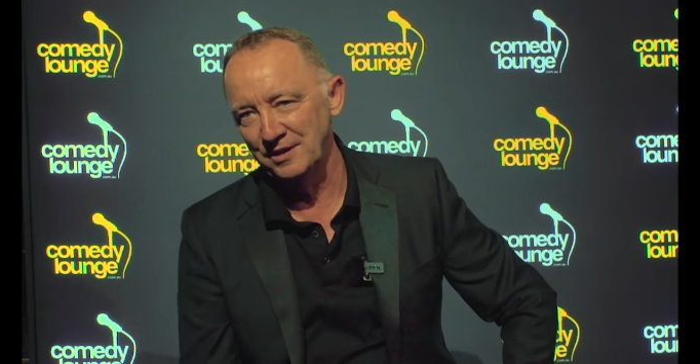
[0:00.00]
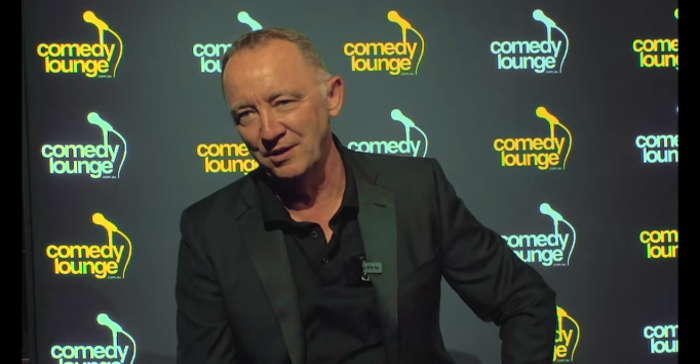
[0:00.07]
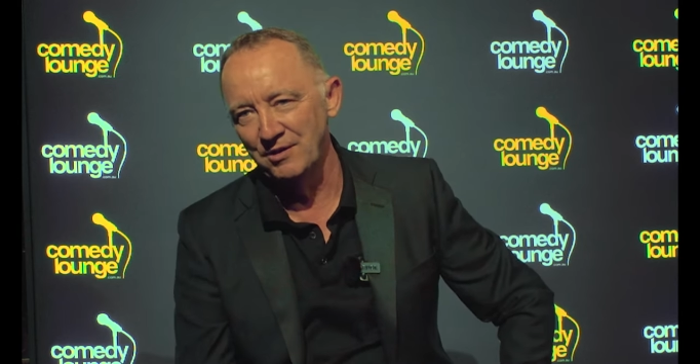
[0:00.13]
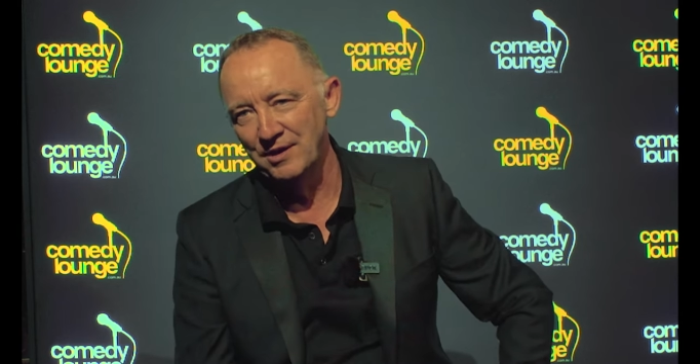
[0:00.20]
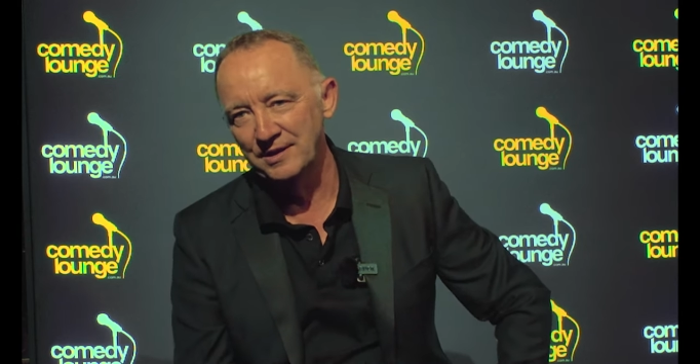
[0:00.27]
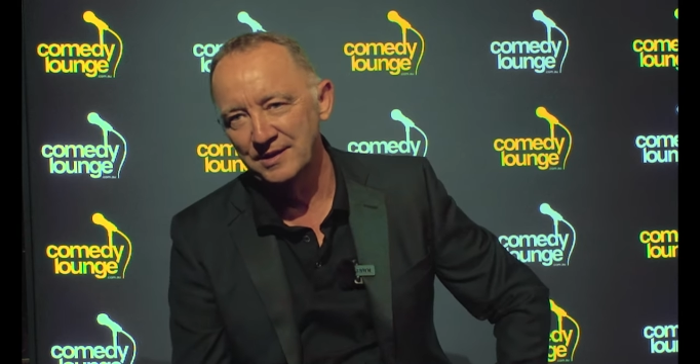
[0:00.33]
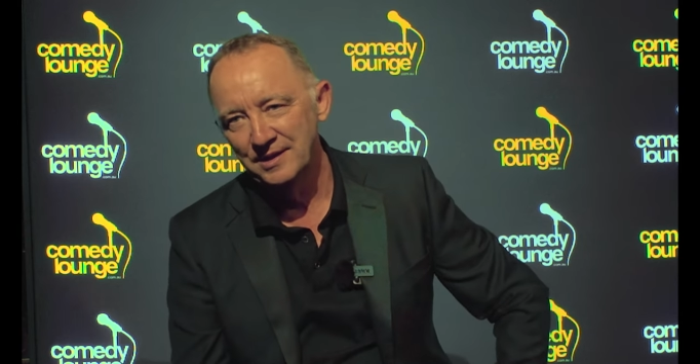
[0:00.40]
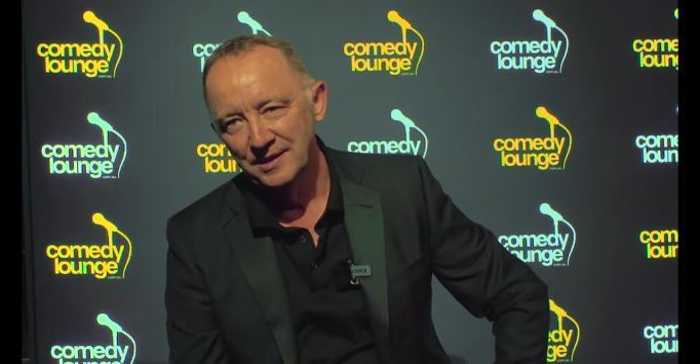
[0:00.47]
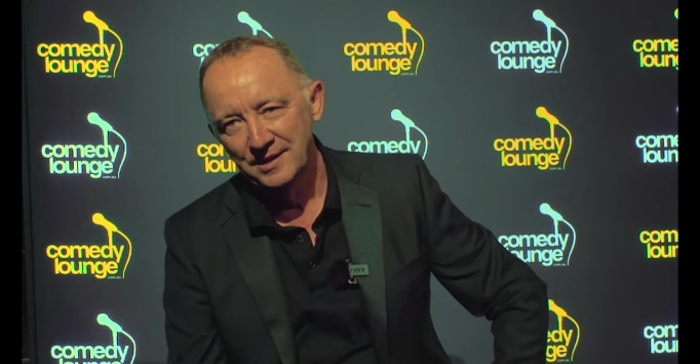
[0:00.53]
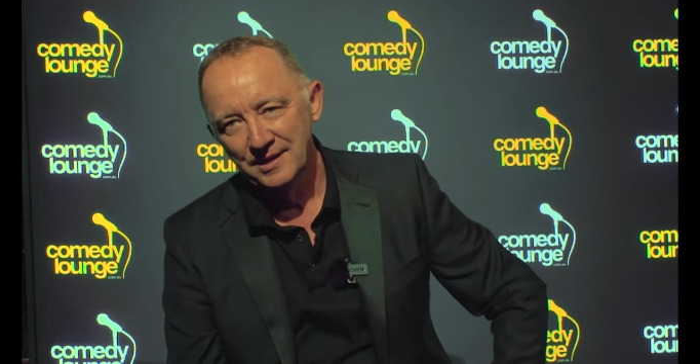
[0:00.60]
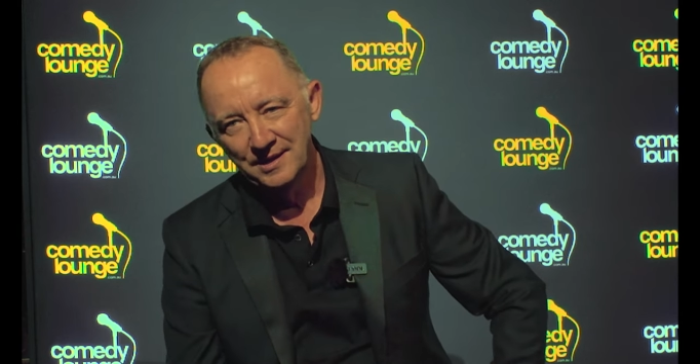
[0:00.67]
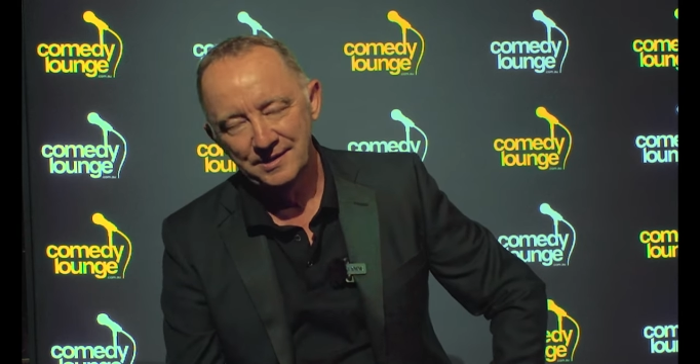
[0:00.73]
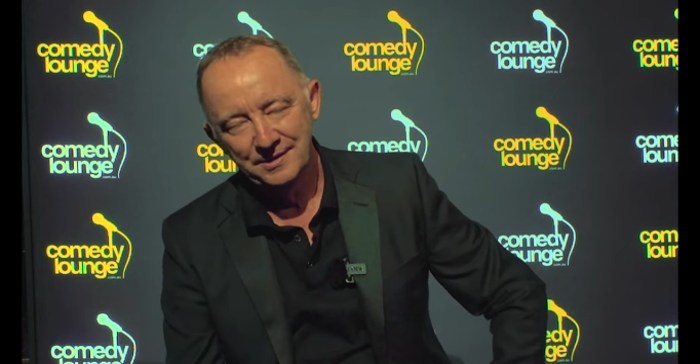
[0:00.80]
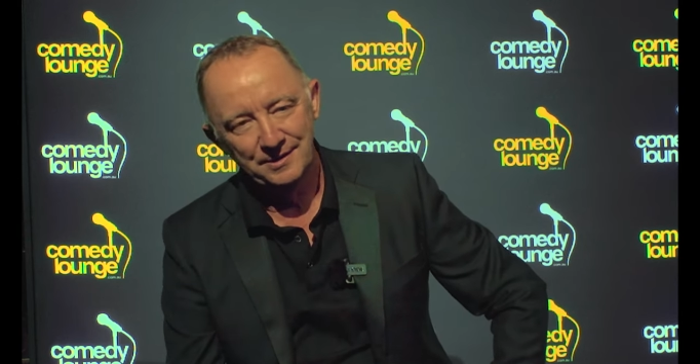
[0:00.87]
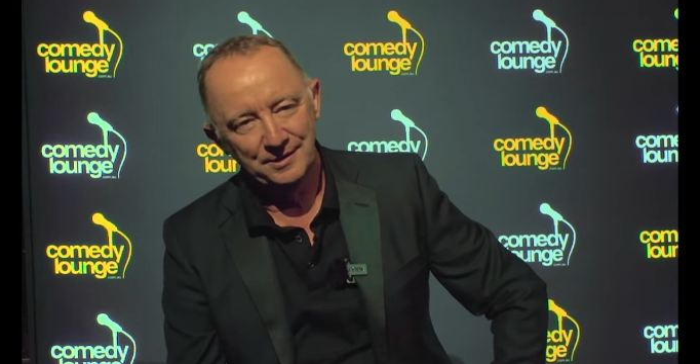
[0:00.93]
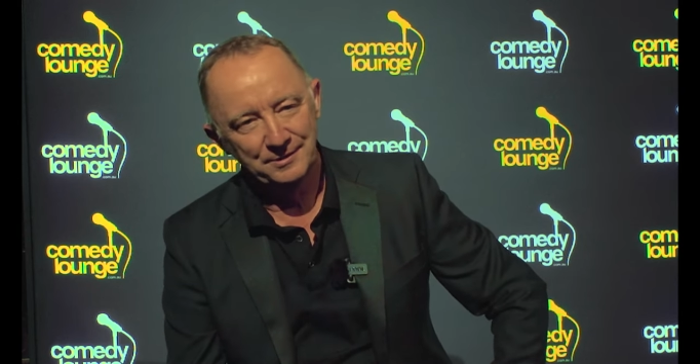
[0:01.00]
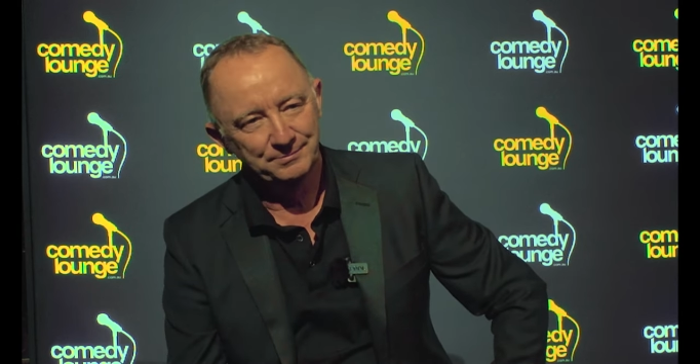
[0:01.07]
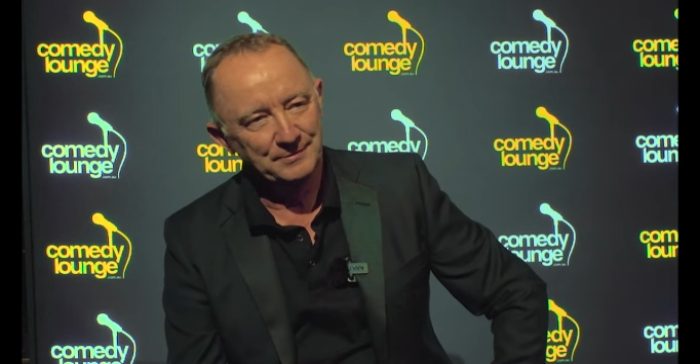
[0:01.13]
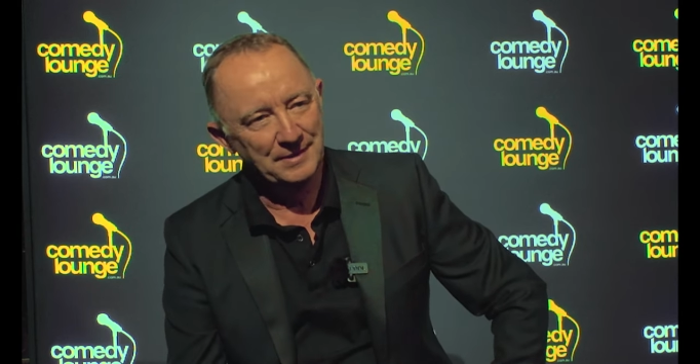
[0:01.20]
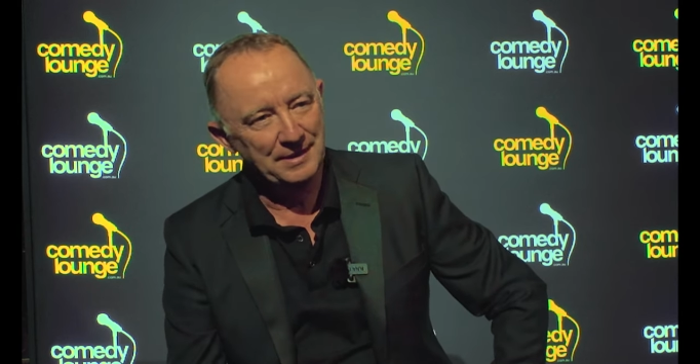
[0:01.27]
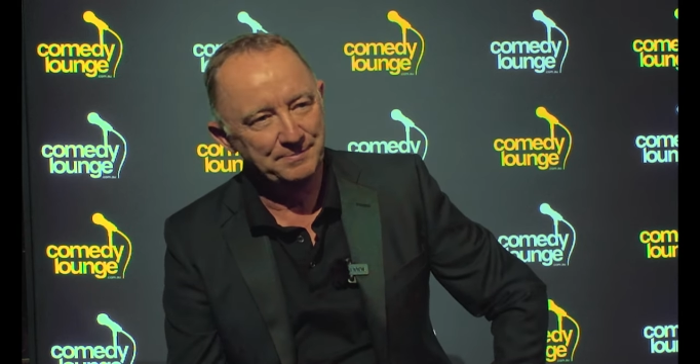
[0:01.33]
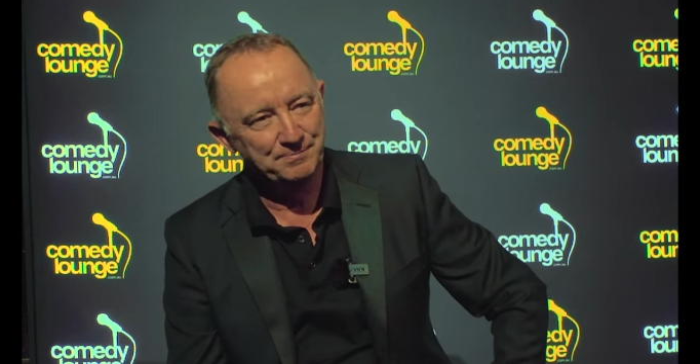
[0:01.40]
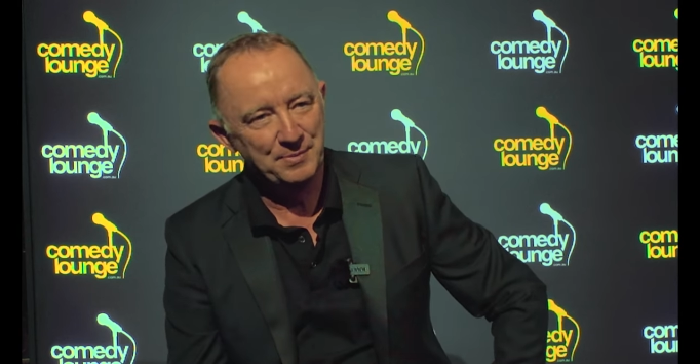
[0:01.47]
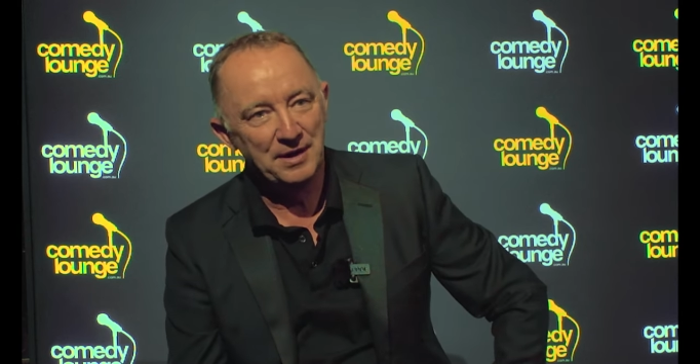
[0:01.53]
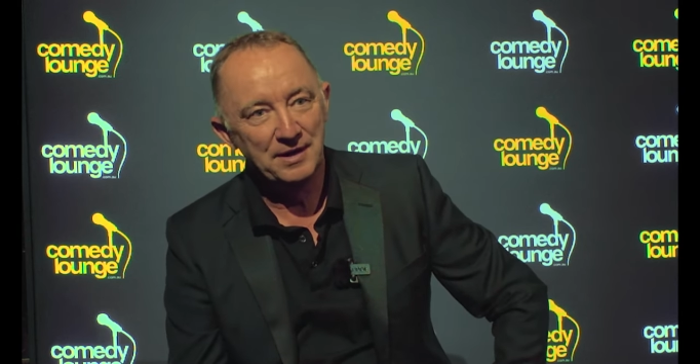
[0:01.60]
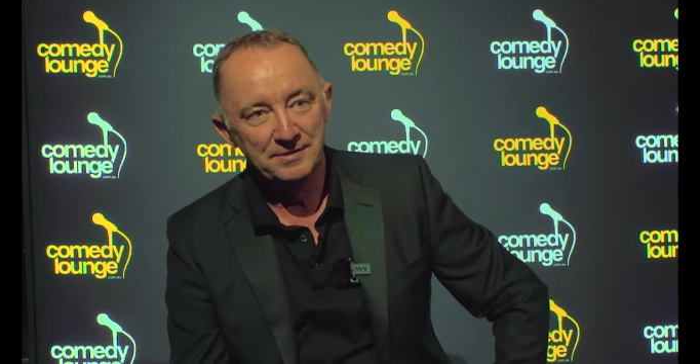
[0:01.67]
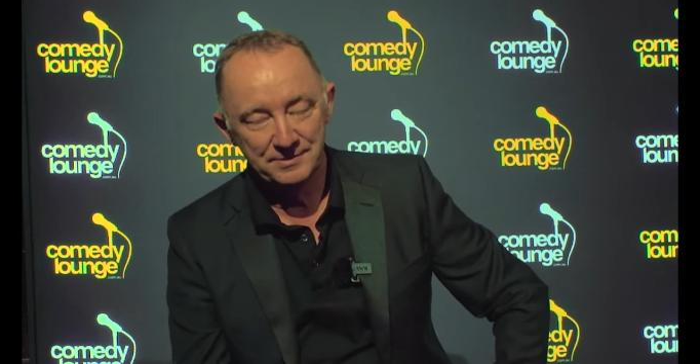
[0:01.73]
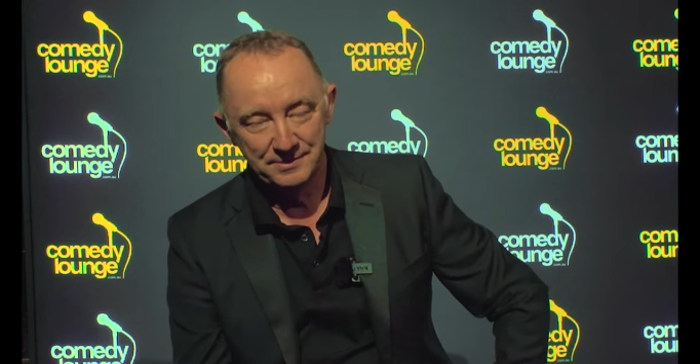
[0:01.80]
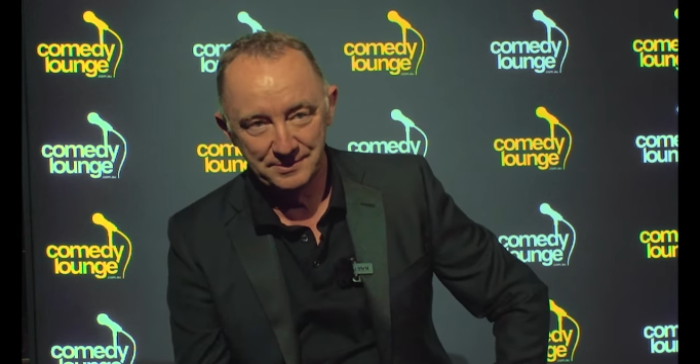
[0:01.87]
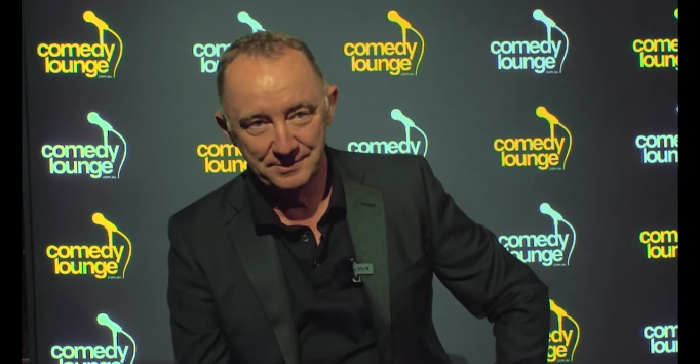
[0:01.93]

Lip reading: line, you know. But